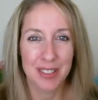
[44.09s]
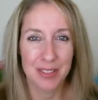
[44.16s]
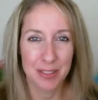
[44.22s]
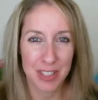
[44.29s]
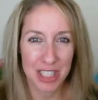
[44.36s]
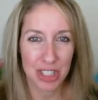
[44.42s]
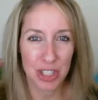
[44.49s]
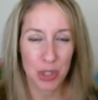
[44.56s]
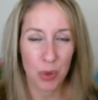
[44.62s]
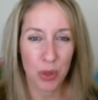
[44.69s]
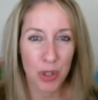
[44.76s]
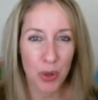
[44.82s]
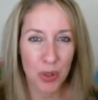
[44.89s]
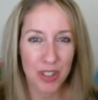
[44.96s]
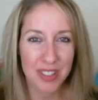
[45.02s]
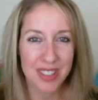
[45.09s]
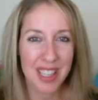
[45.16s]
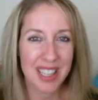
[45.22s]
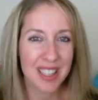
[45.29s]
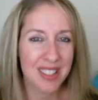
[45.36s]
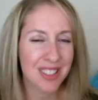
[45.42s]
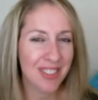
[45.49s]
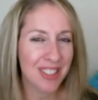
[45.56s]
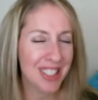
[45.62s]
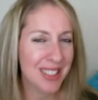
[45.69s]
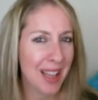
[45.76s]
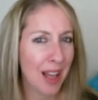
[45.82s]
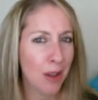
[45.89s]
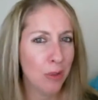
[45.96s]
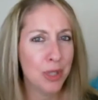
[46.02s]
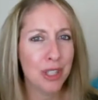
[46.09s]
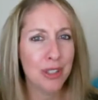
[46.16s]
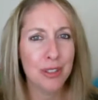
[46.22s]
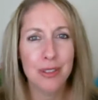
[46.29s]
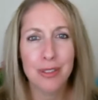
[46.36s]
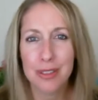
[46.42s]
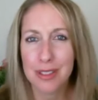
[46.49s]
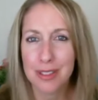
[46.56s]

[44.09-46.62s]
reach your goals, and it's going to help you